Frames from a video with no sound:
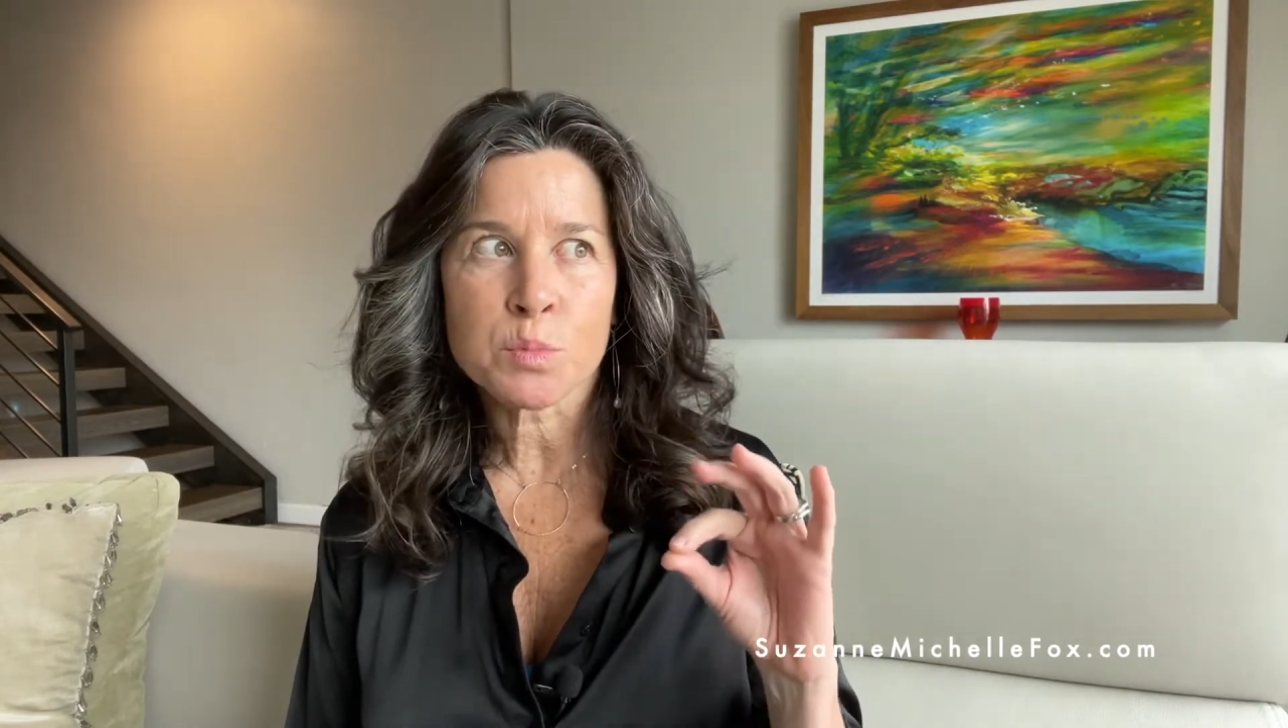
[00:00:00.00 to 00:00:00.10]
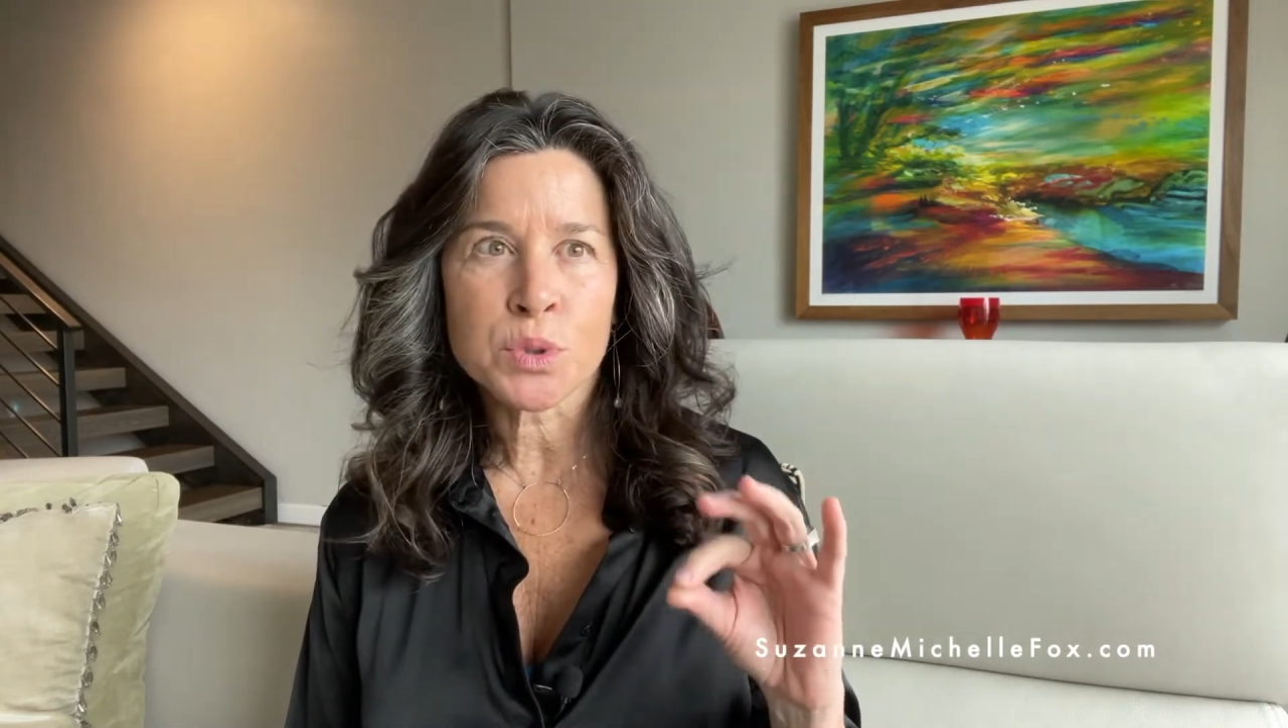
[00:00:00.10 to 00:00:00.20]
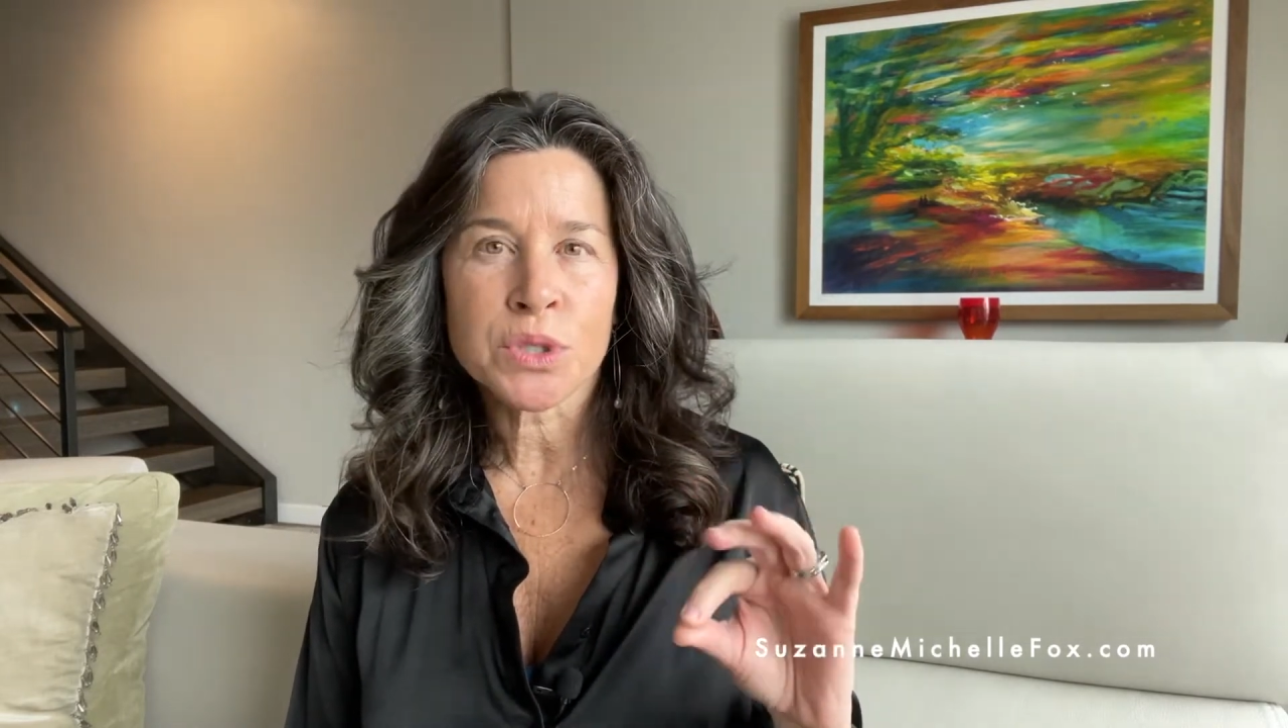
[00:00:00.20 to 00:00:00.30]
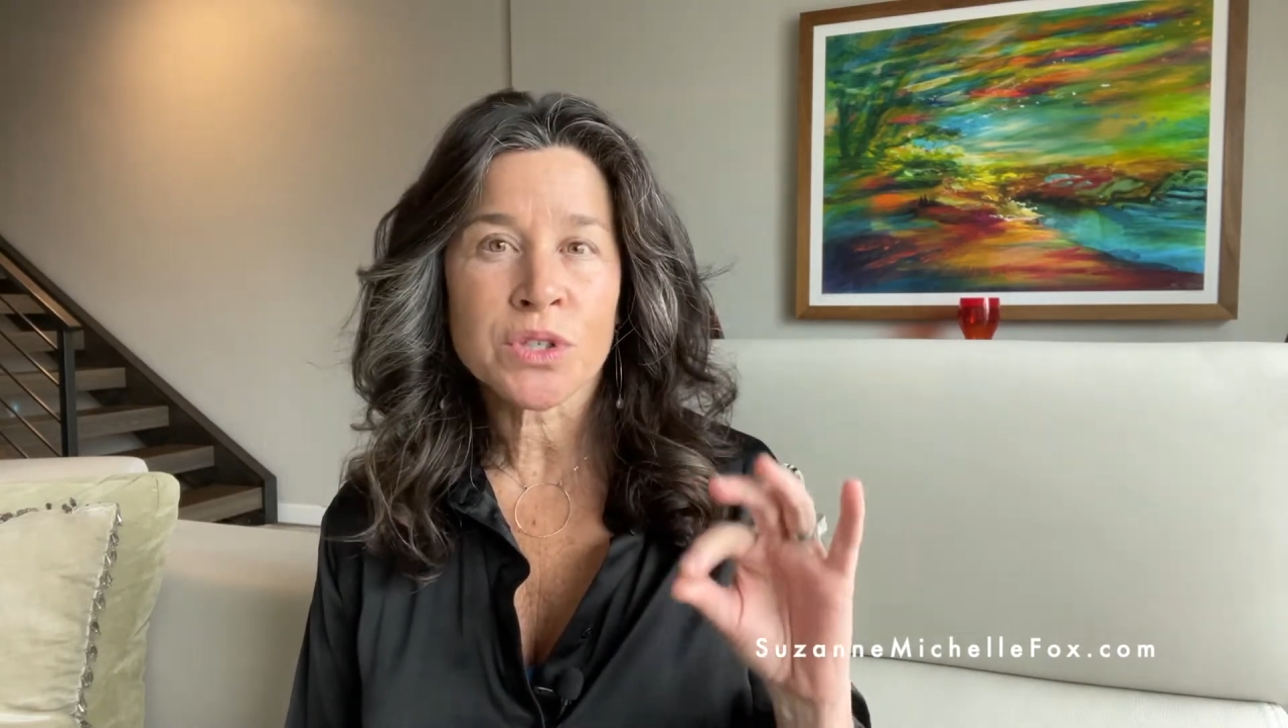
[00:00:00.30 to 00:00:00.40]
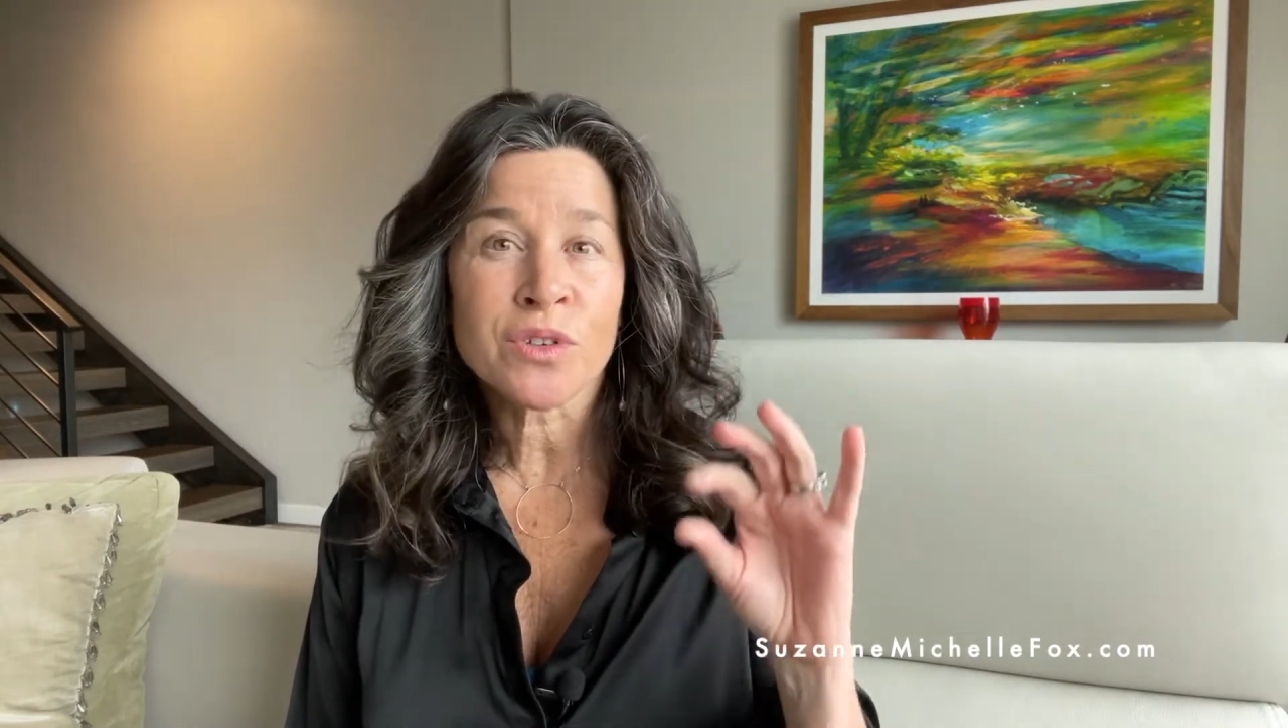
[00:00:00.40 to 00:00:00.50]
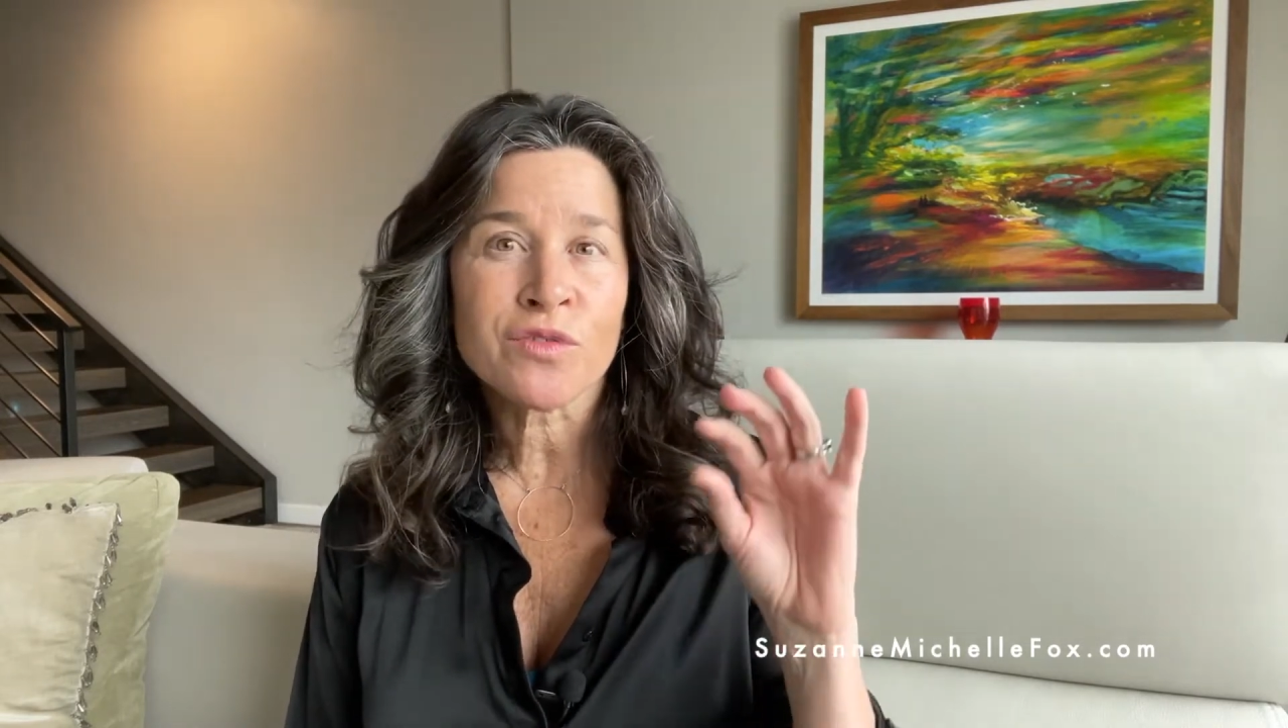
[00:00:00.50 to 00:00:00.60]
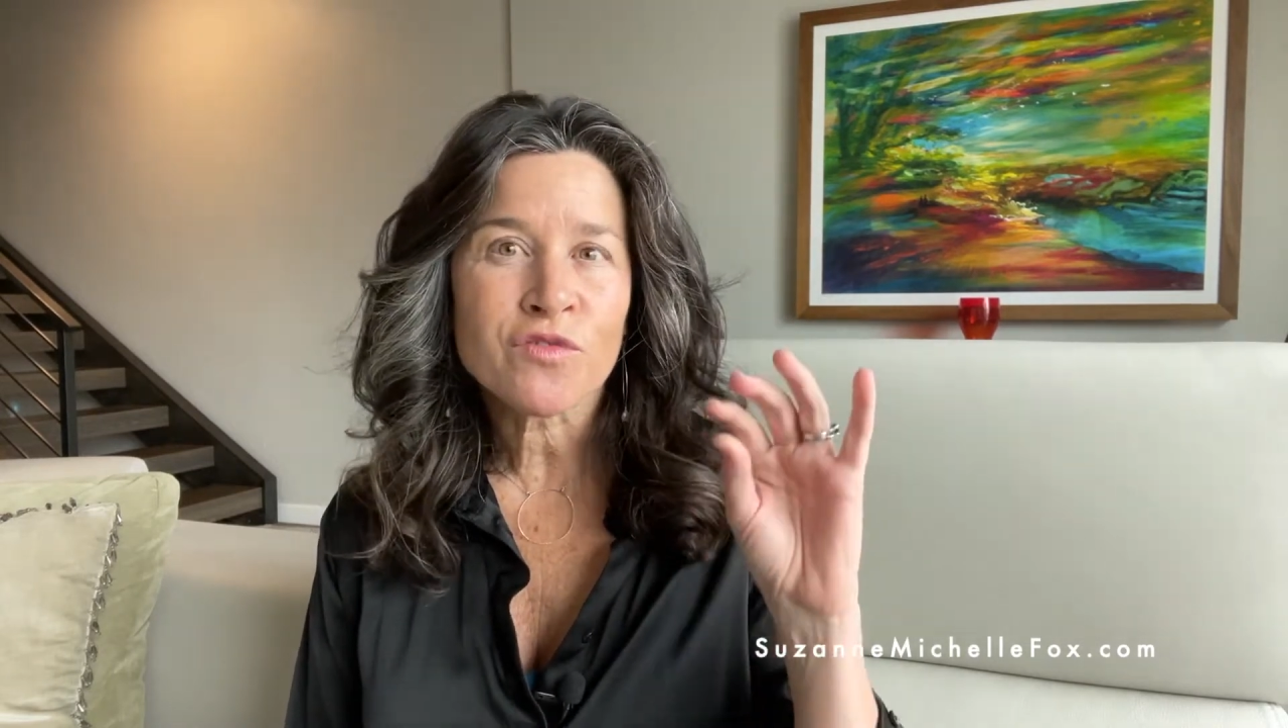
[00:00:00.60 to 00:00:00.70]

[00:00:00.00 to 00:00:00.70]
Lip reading: put your